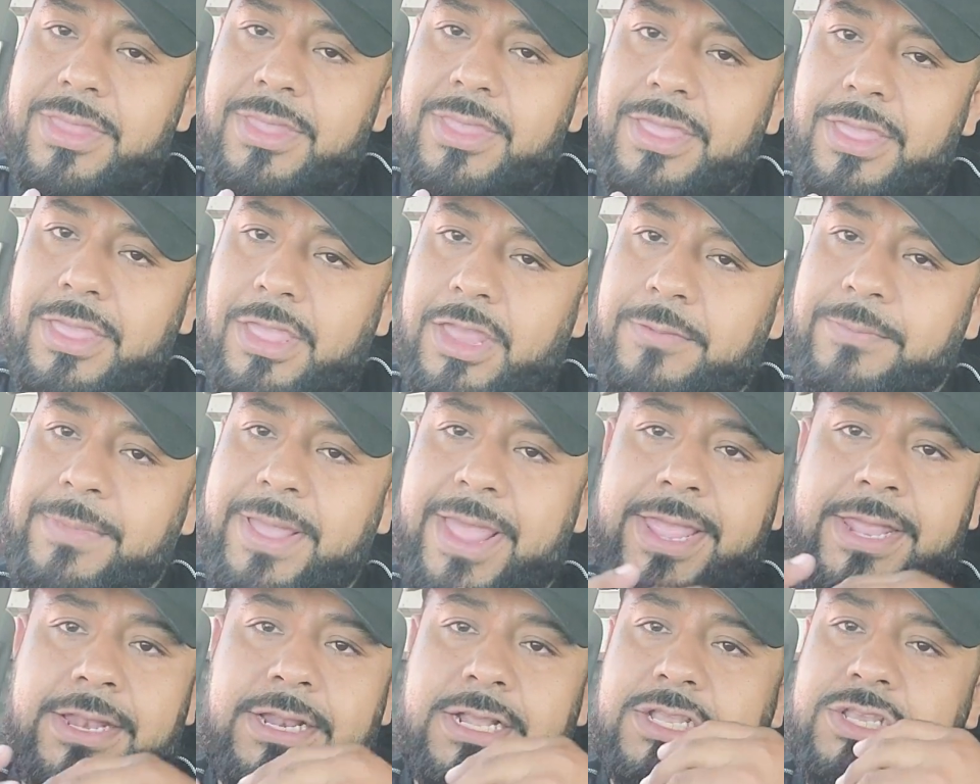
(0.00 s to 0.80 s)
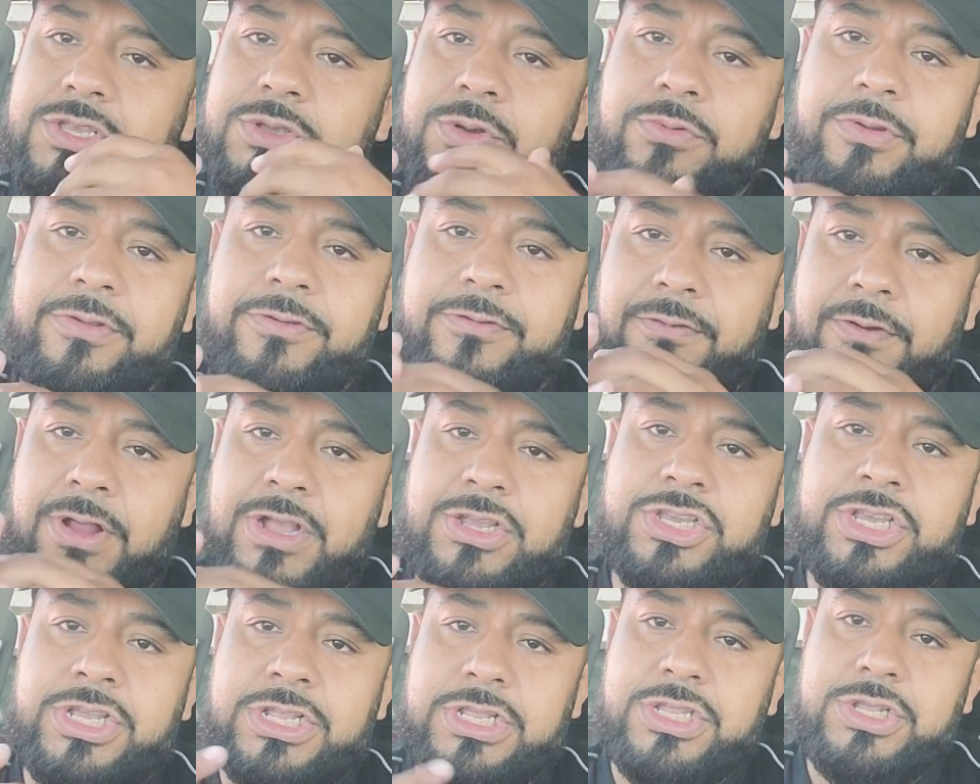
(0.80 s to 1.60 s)
And man, it's so
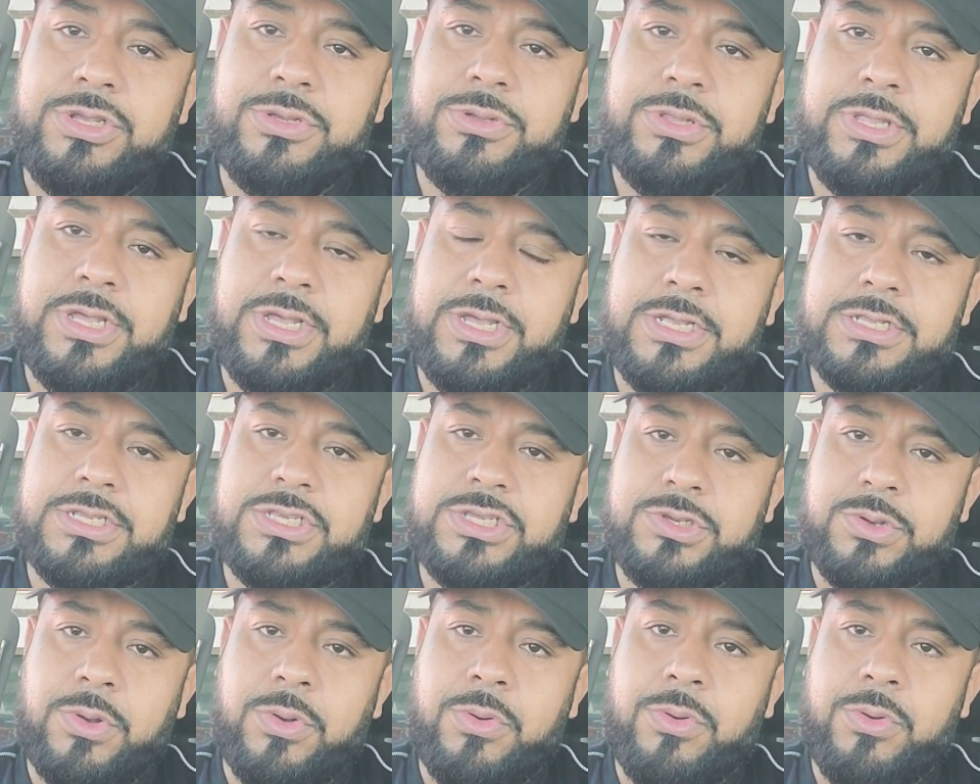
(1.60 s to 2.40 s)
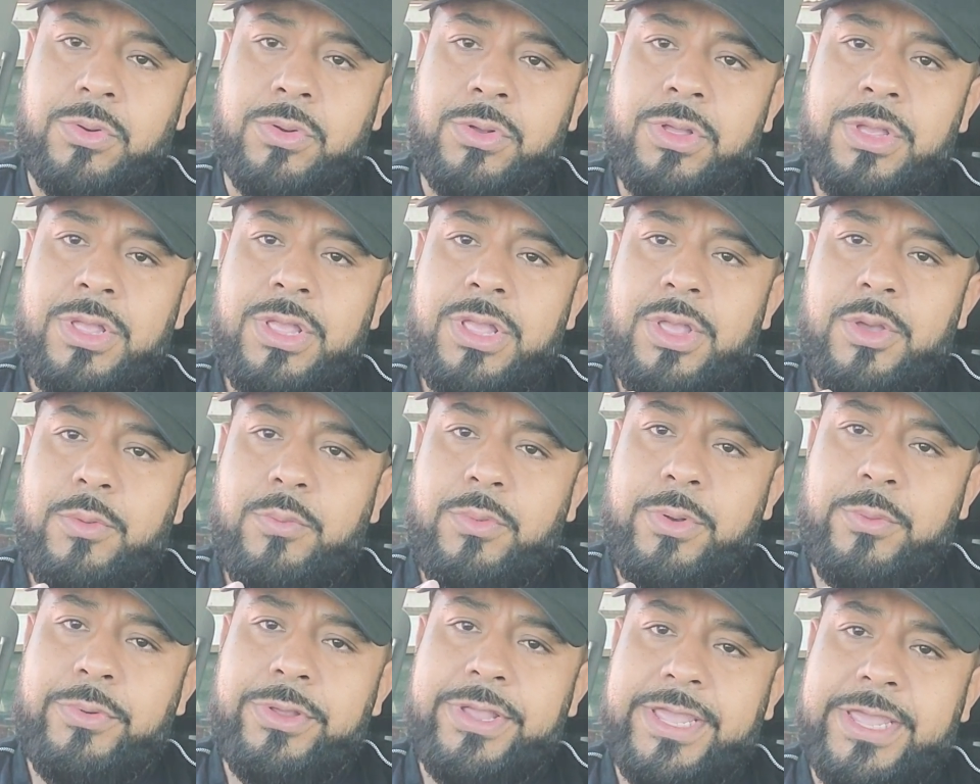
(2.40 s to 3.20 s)
refreshing to the soul
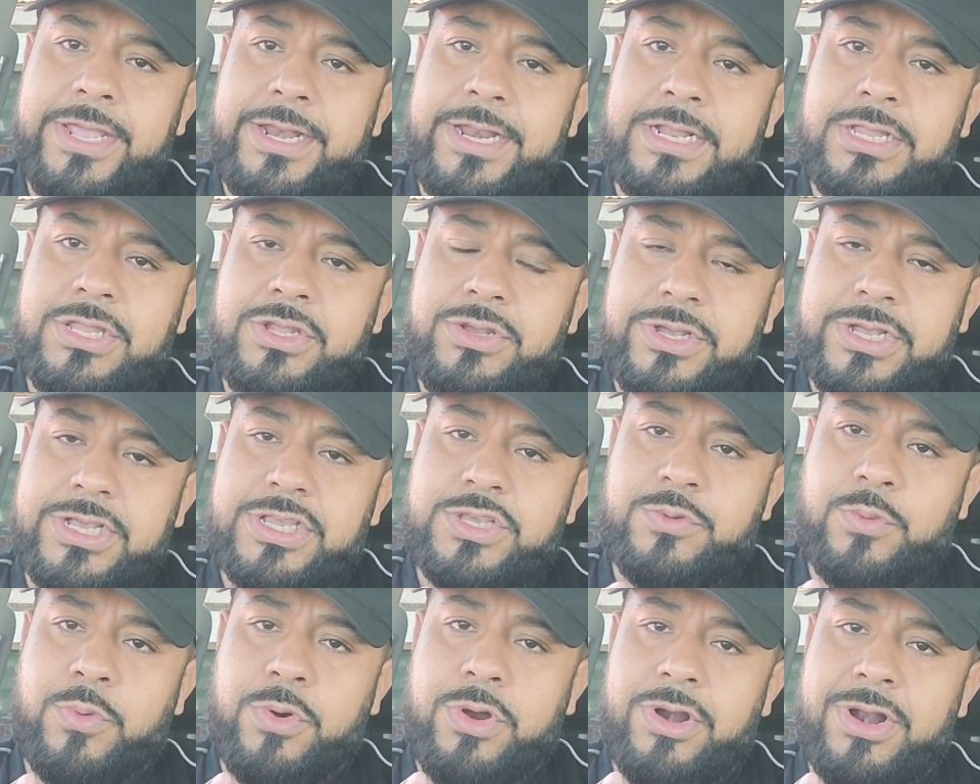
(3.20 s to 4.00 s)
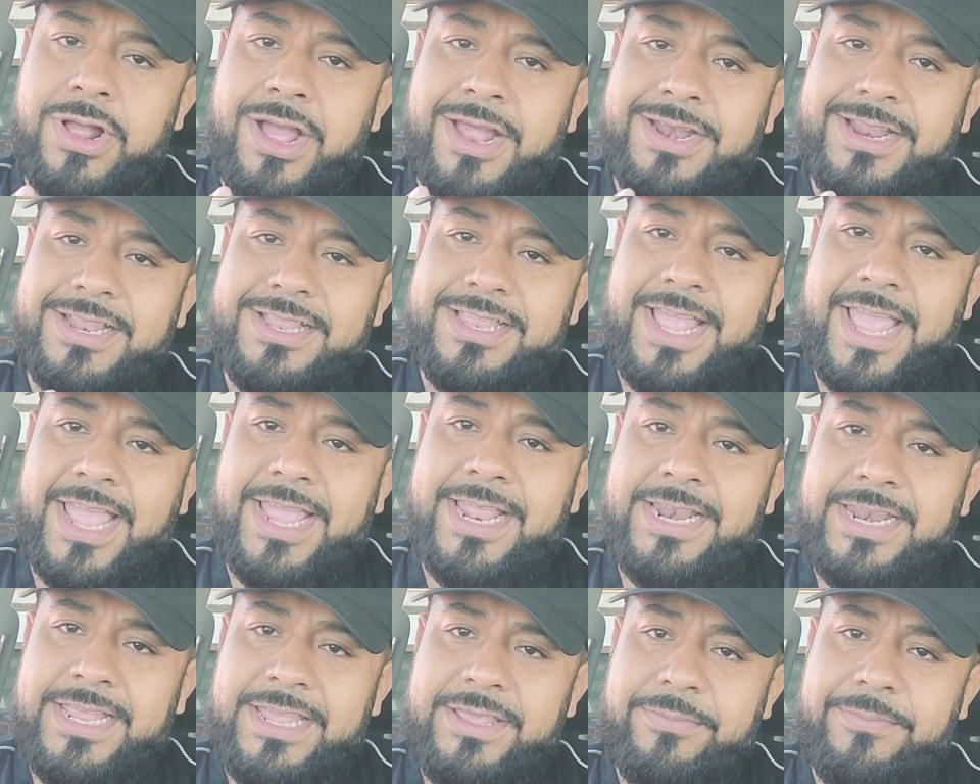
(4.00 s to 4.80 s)
when we get into his word on a
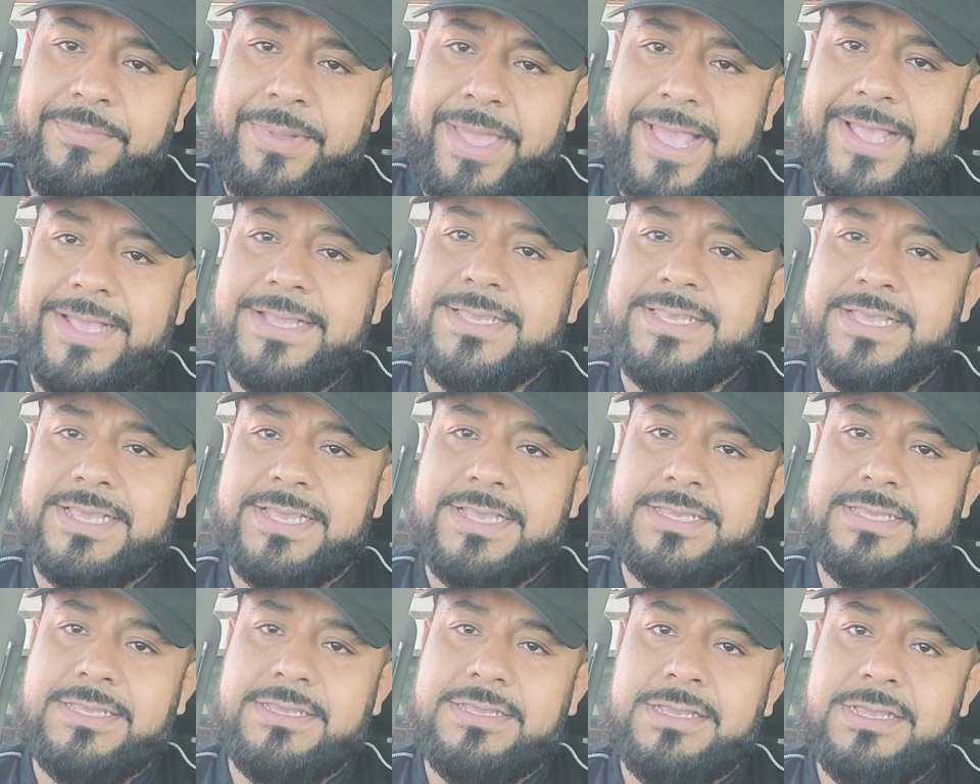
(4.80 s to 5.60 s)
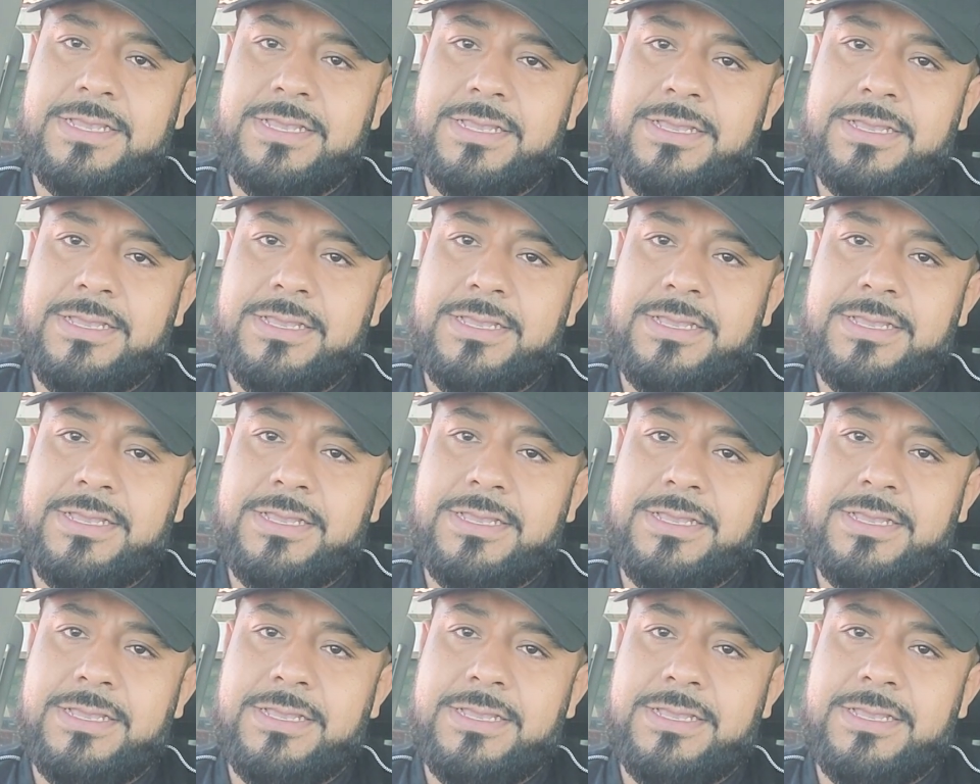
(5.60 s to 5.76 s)
daily basis.